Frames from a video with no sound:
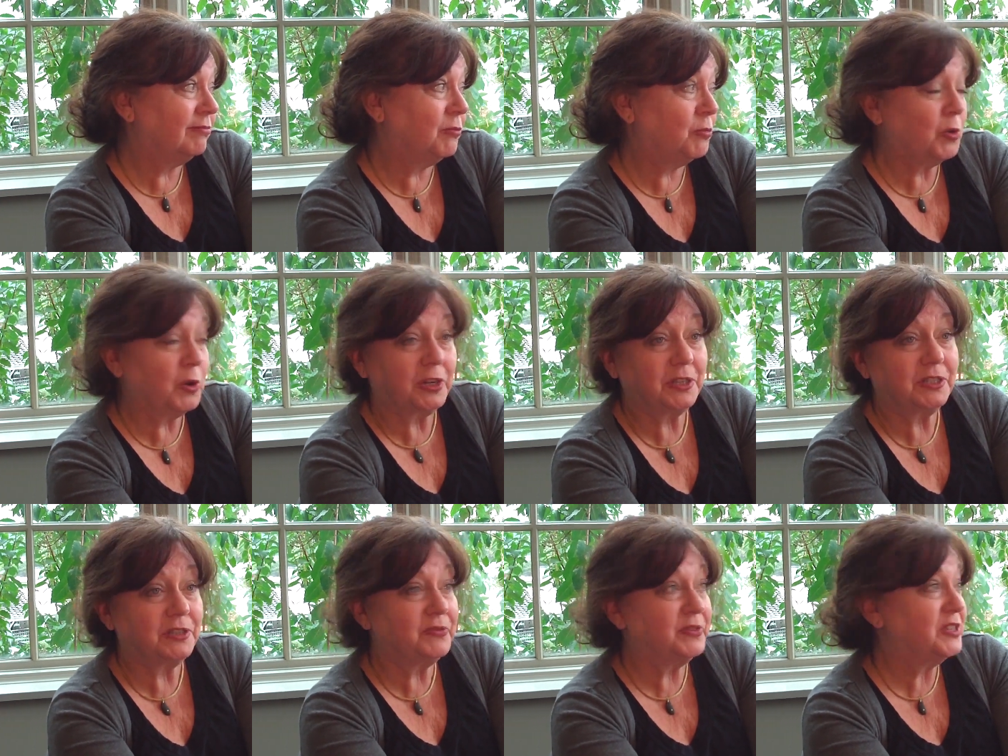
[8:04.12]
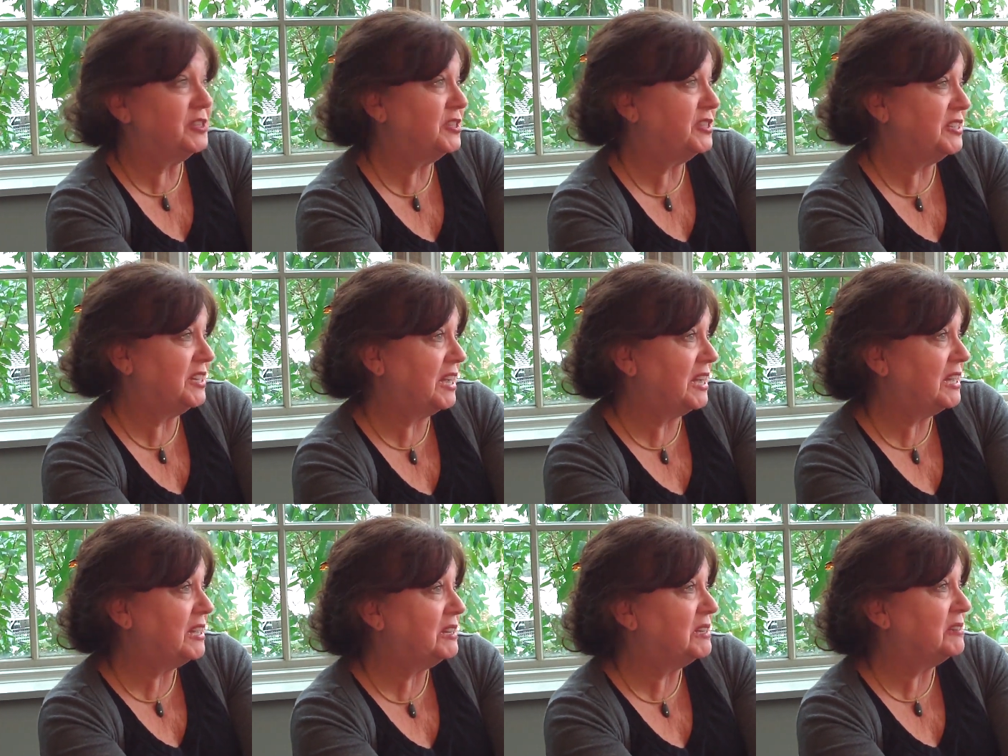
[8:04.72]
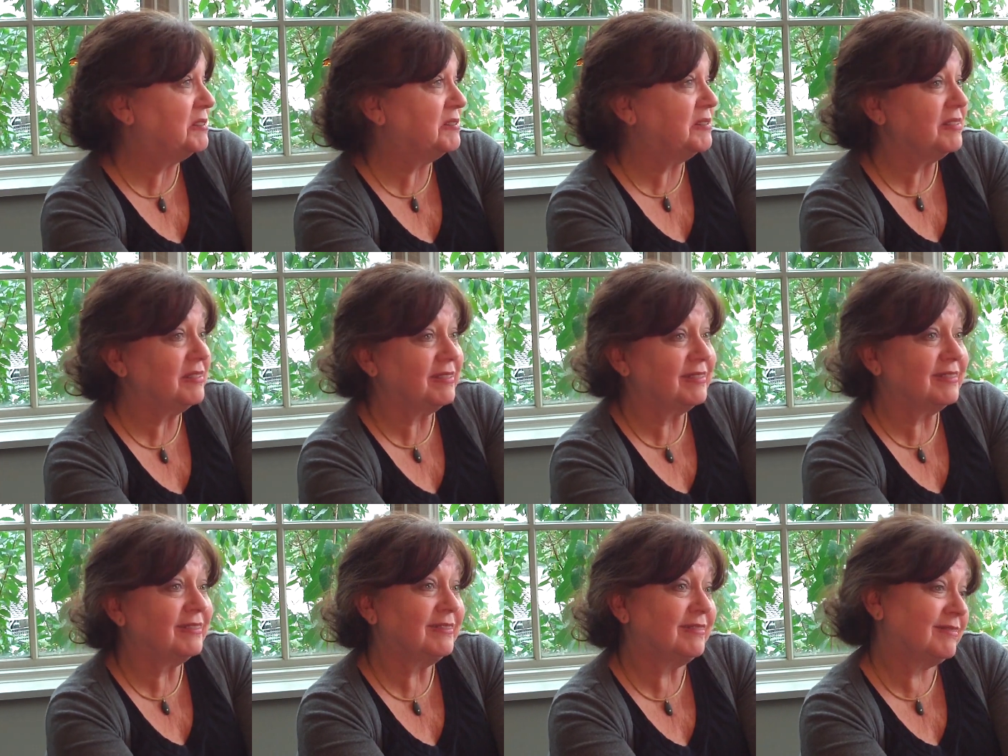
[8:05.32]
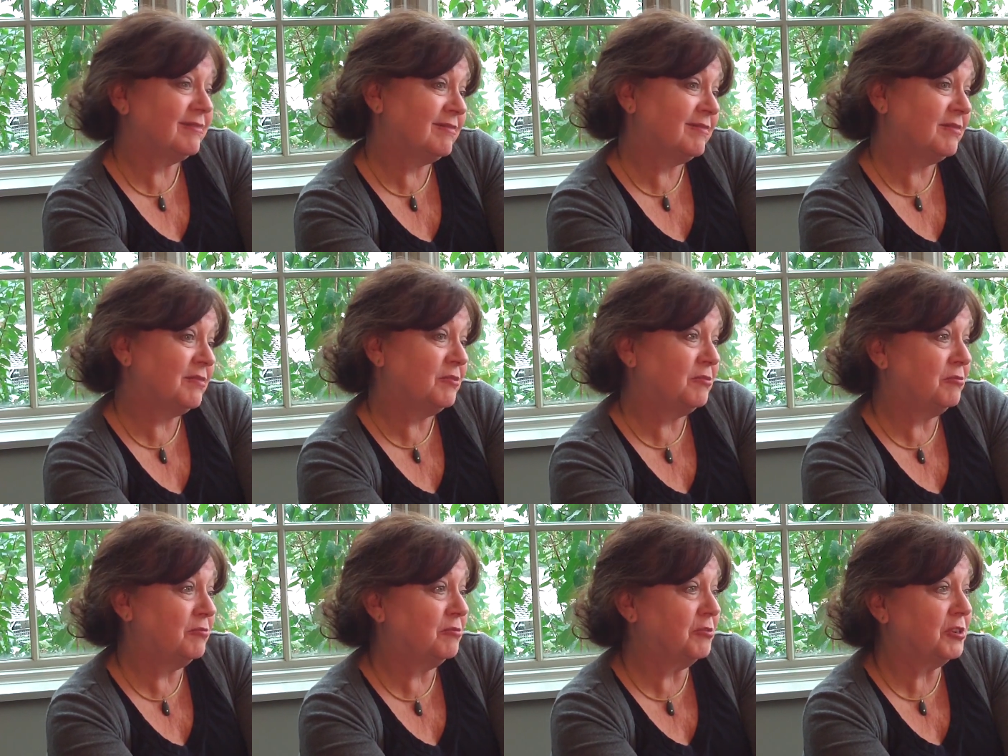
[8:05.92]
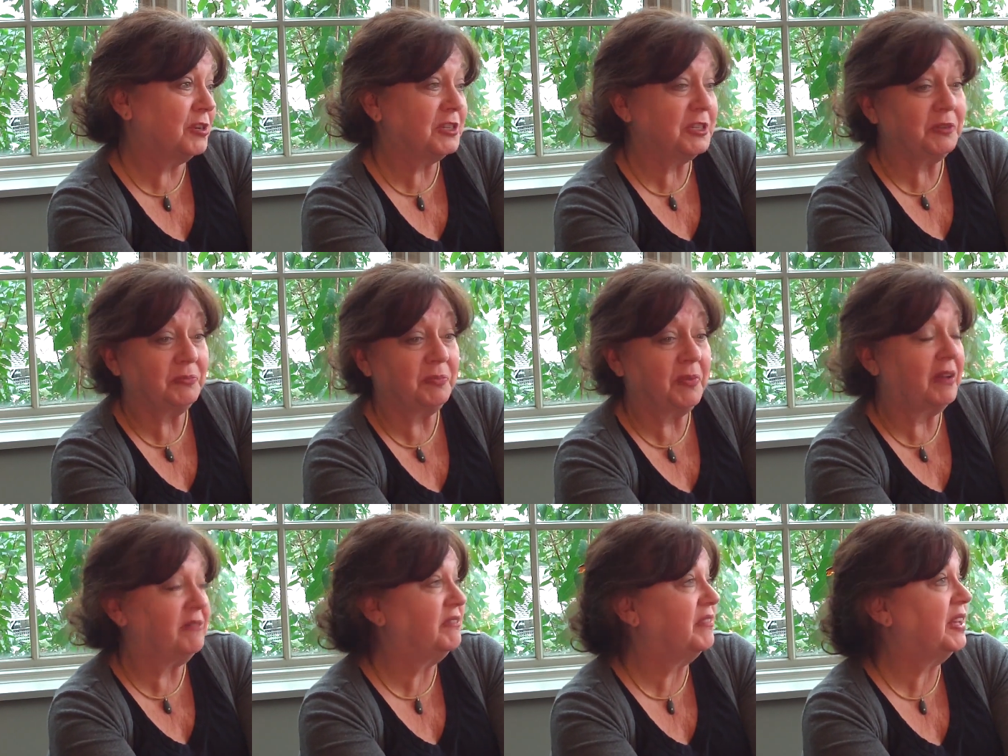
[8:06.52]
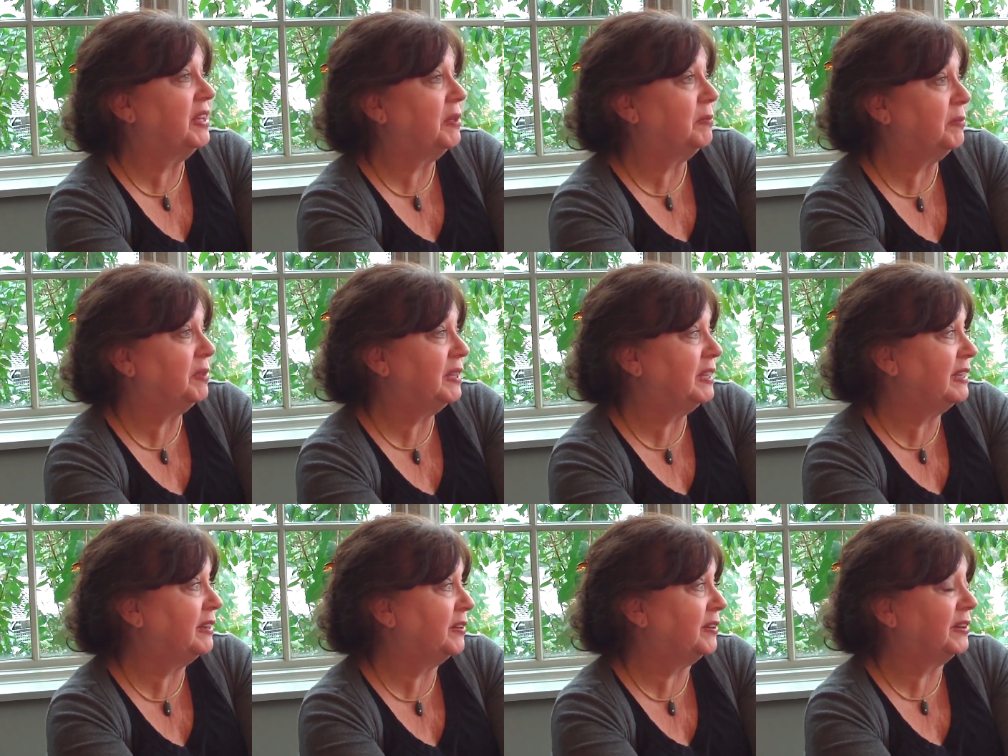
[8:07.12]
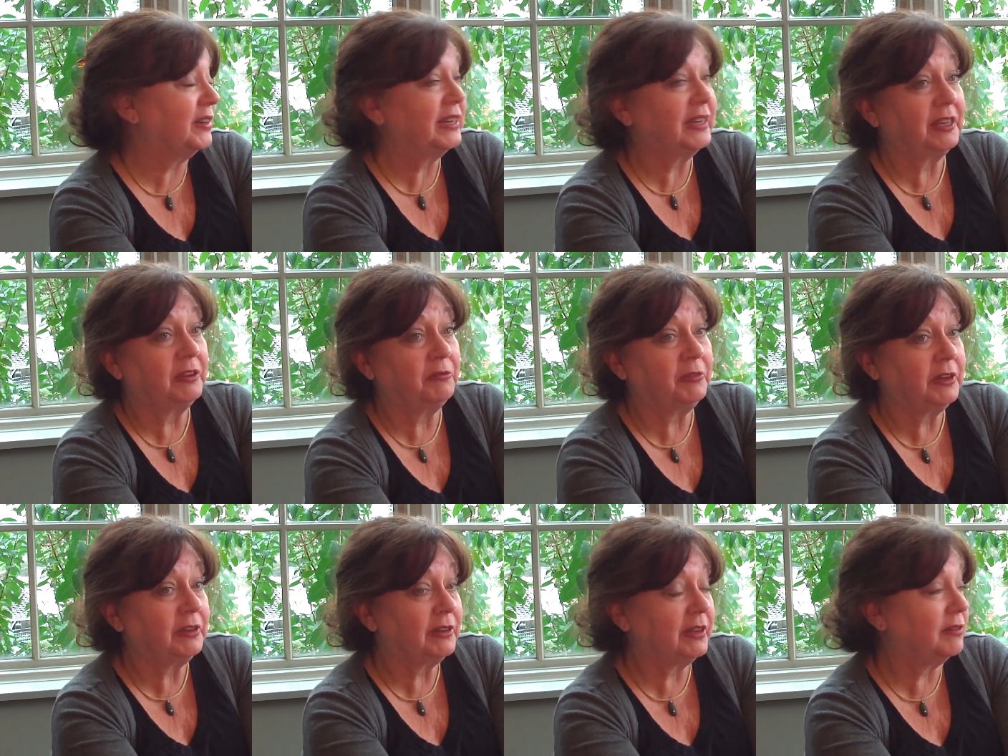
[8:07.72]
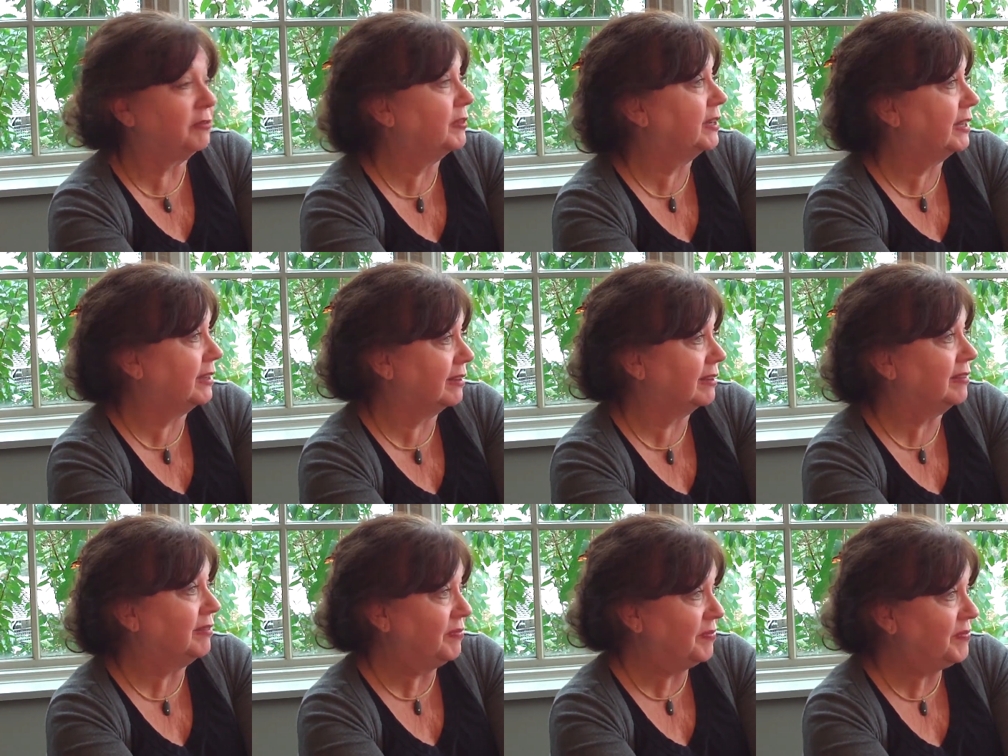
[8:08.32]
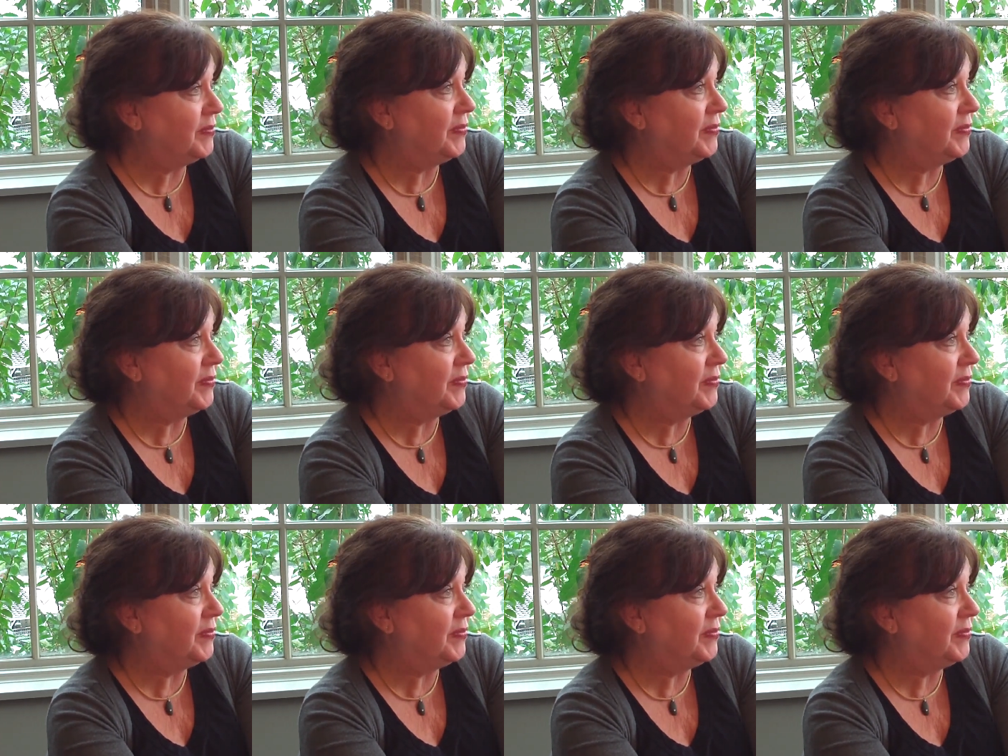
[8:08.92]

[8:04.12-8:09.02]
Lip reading: wards of the state and wards of my family, or anyone that we could